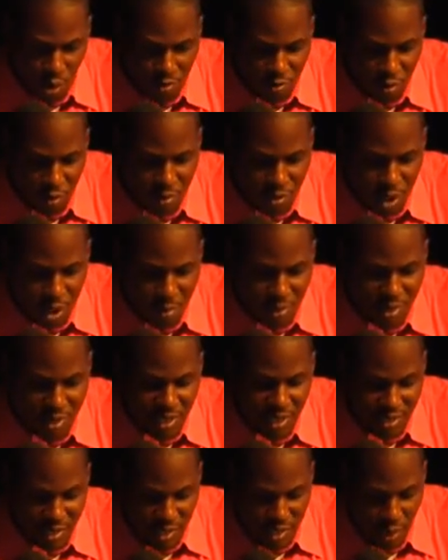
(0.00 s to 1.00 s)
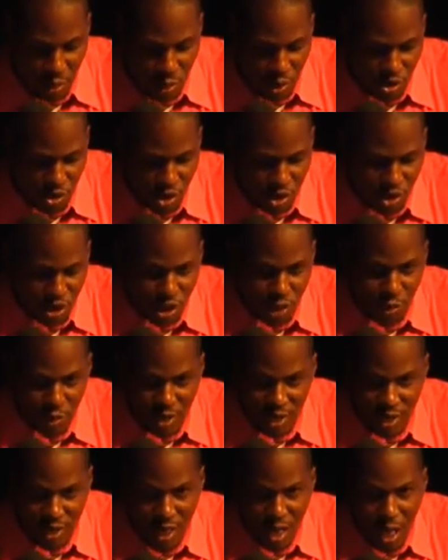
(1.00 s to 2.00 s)
for some citizens in the host country as
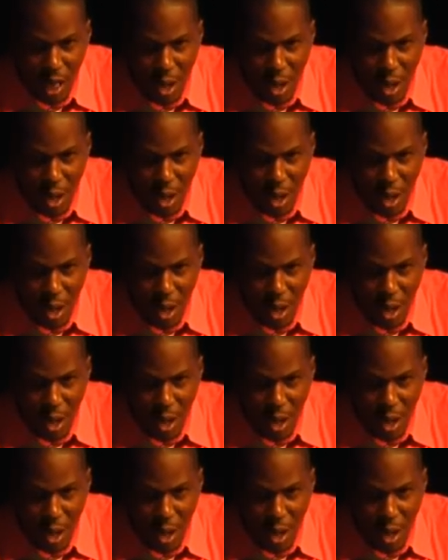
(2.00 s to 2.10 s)
well,